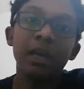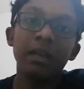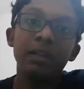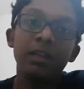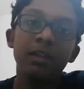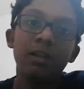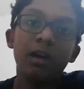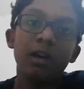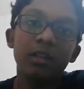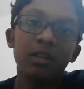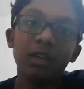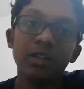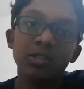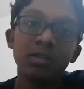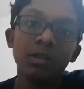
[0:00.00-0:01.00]
in our
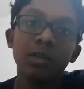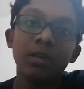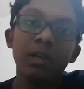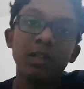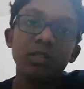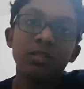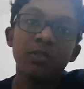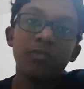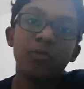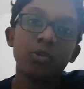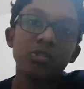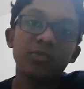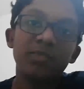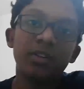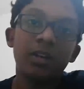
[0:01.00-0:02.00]
case it's the force
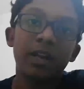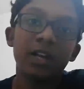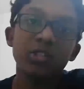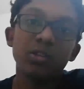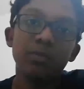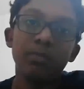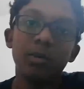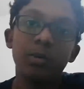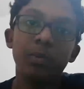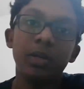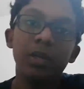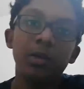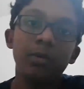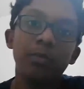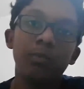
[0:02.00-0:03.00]
of attraction
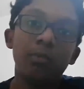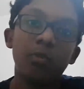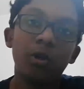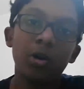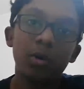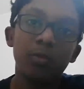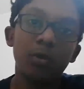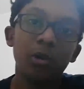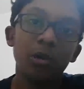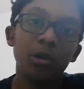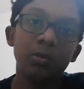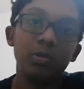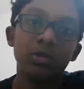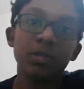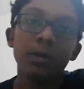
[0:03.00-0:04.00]
between water
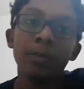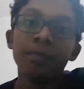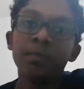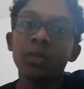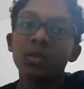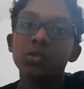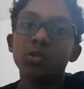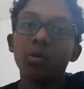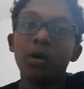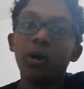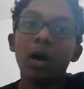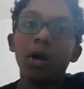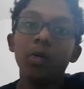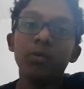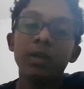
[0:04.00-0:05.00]
molecules. So
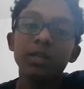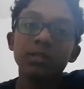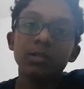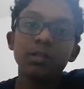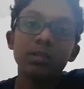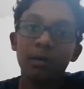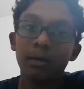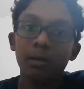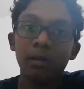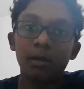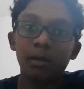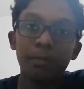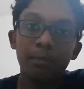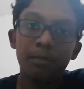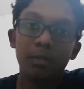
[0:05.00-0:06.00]
how does this
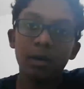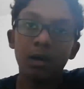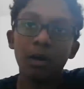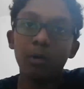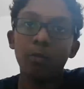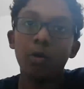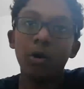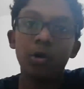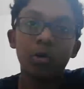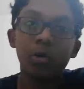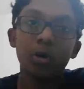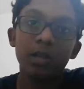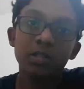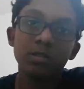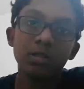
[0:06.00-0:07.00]
what role
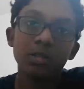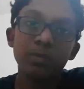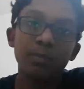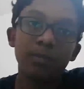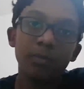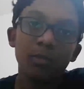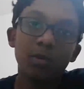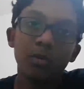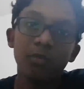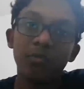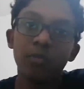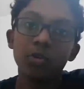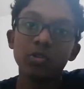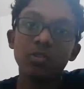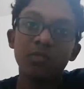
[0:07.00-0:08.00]
does this
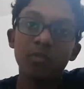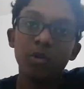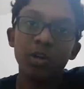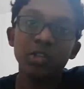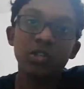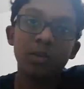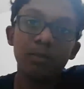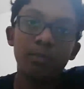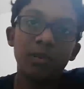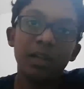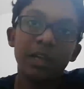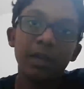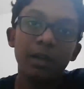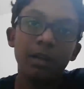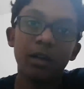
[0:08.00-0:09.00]
force of cohesion
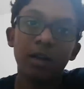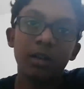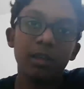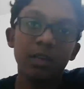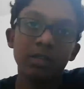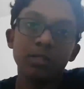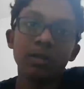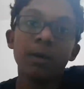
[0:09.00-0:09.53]
play in our case?